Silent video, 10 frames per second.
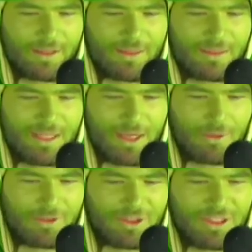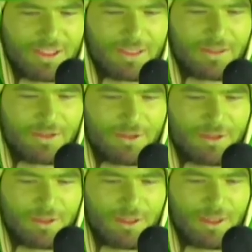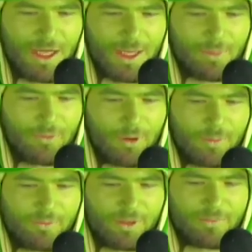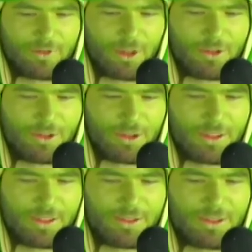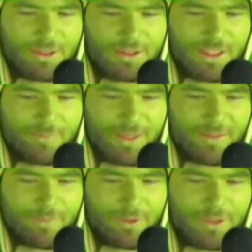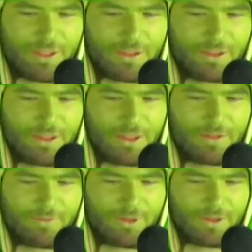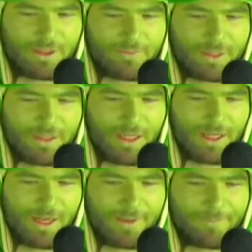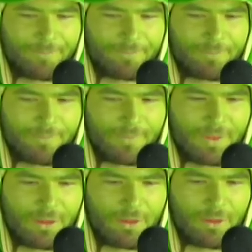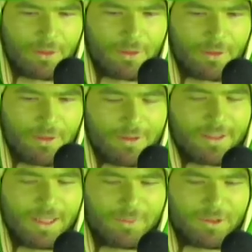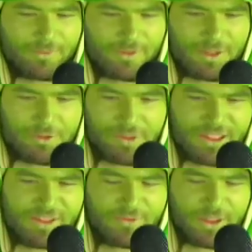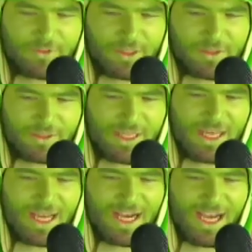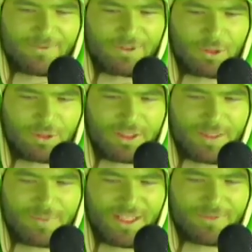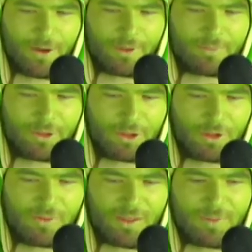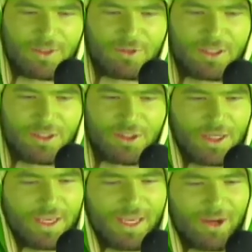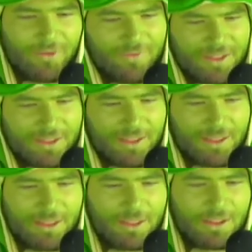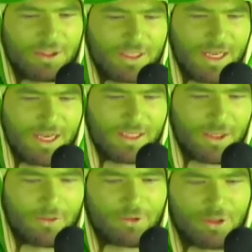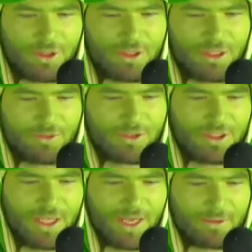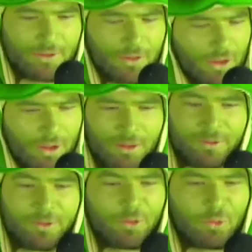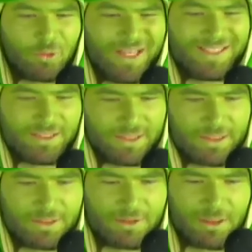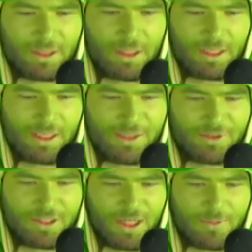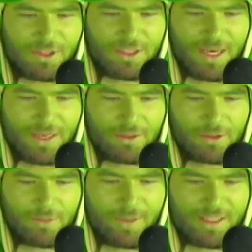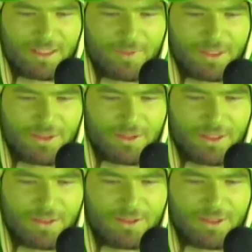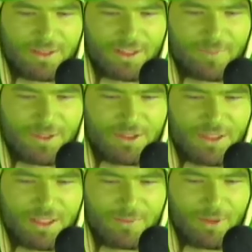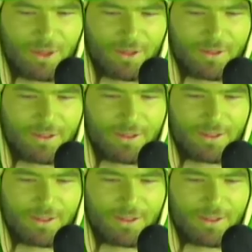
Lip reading: OCs and perform in front of large audiences and make music for a living. Okay, I'm going to finish reading this before I give my thoughts. I've told him that if I were to move, I'd be interested in checking out Philly, Chicago, Jersey, or Seattle. All great cities. He's okay with Seattle, mainly because all the other cities I've mentioned to him are...